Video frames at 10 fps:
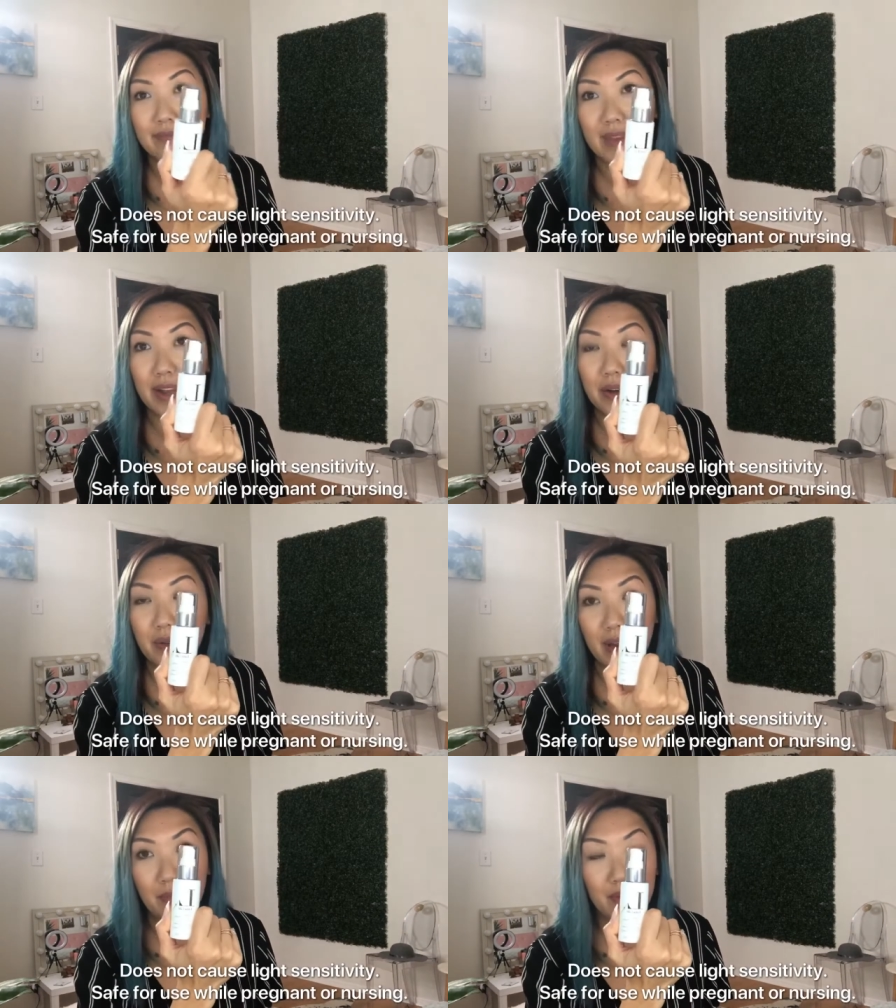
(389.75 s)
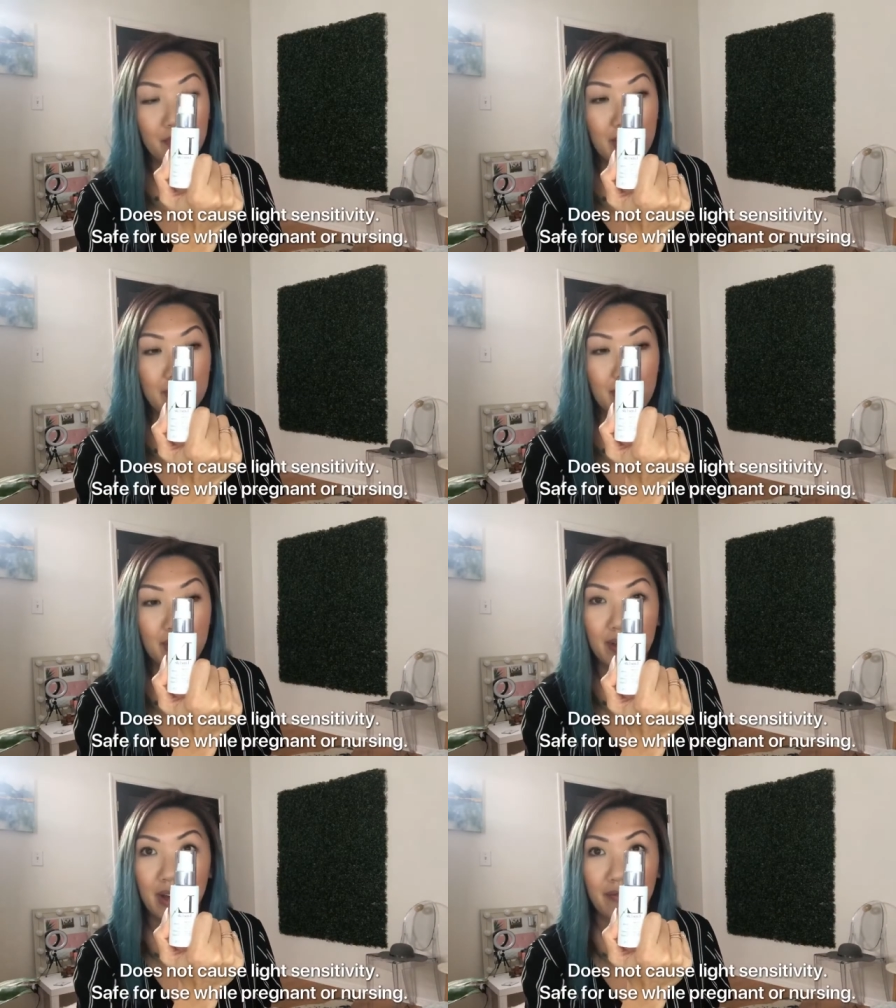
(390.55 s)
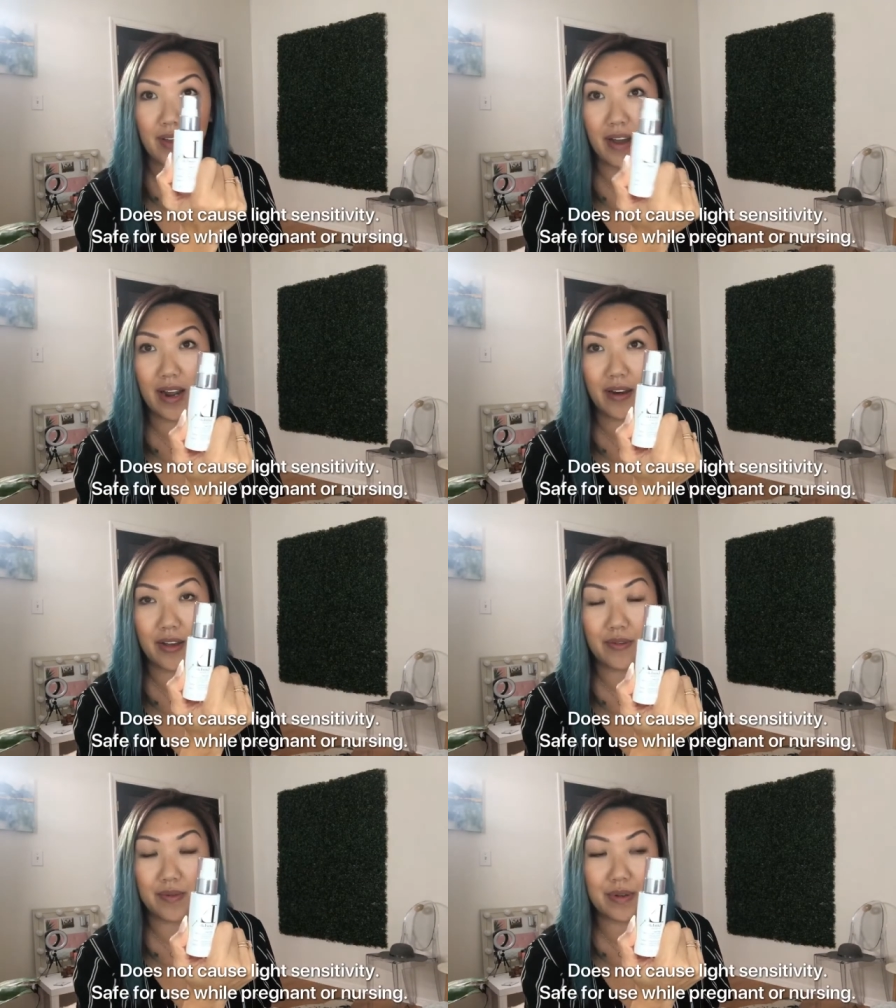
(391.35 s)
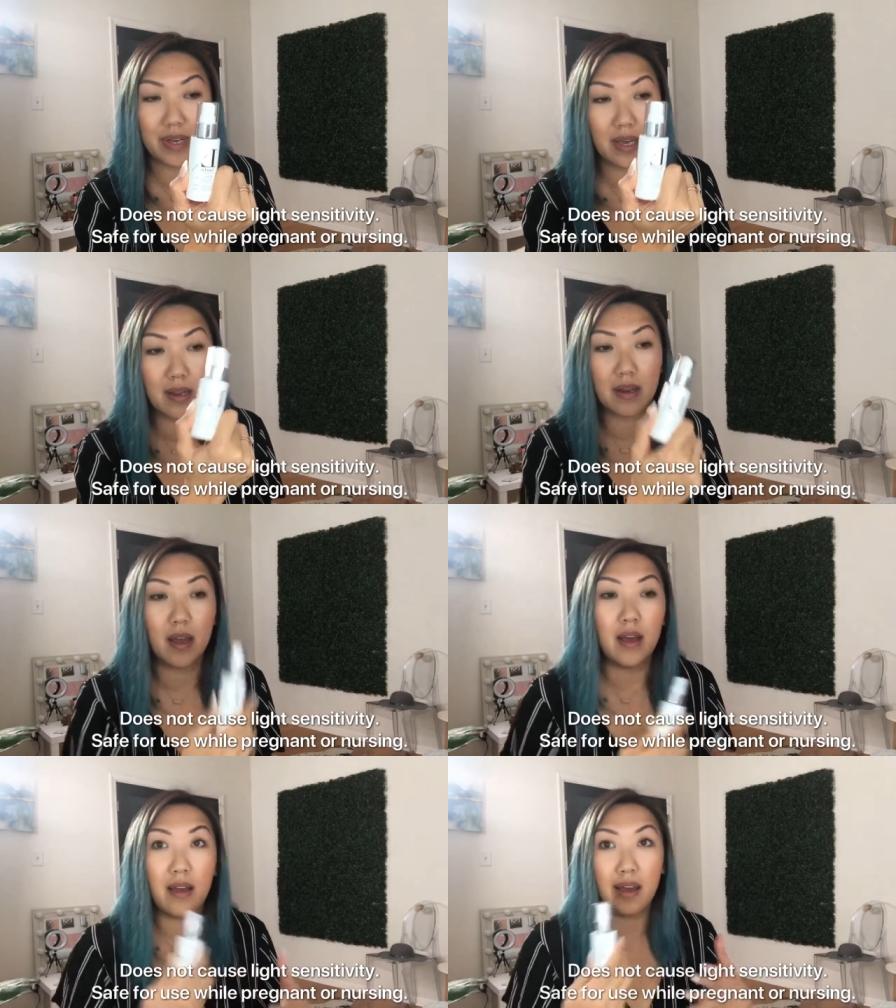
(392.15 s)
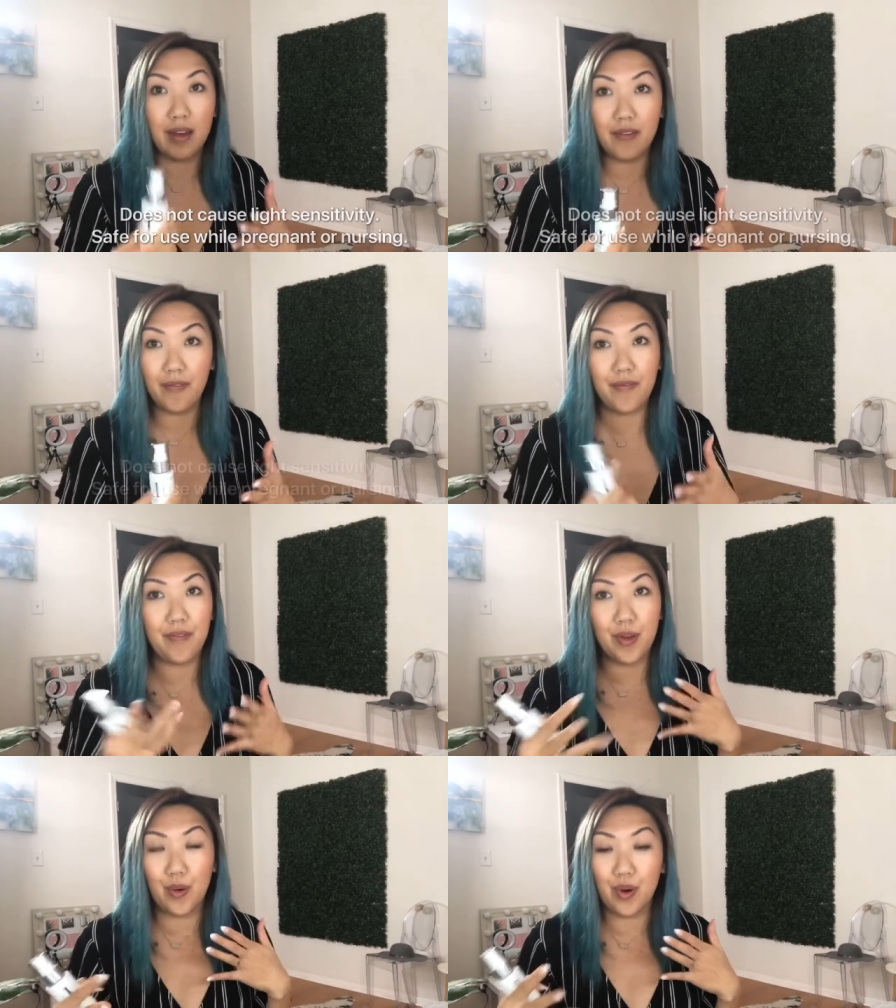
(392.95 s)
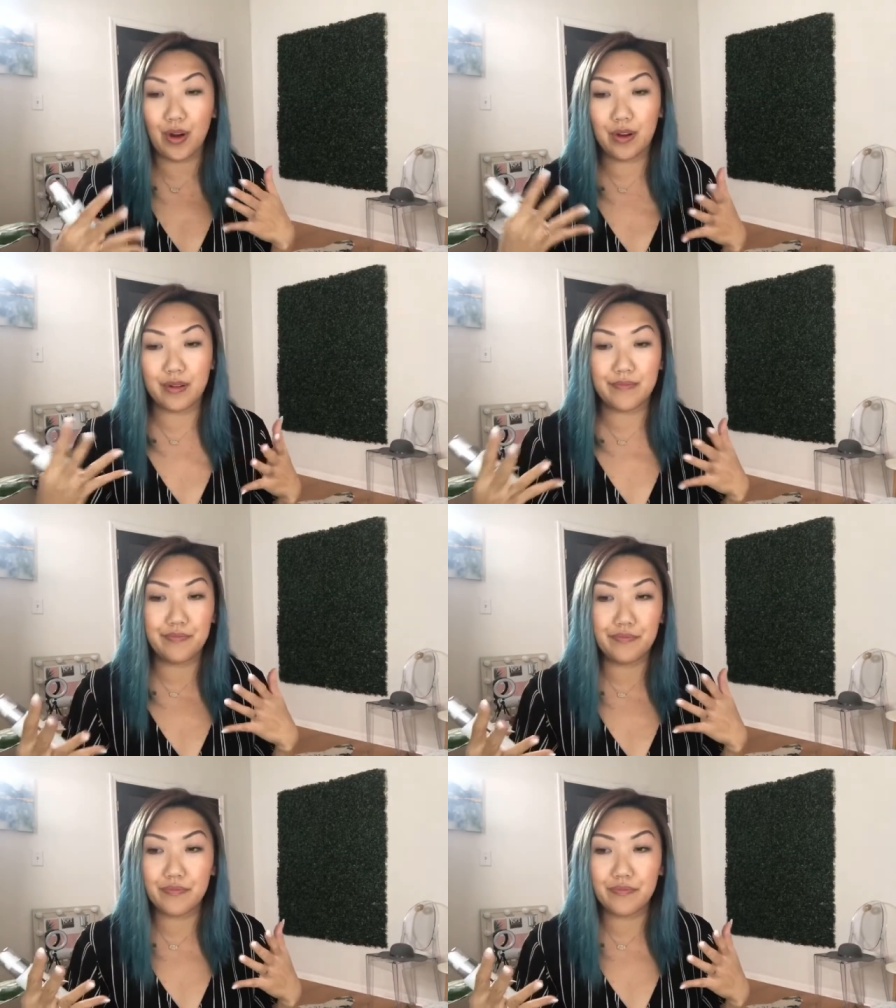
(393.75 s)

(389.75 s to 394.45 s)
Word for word: you know, chemical retinol that you have to cut out of your routine if your,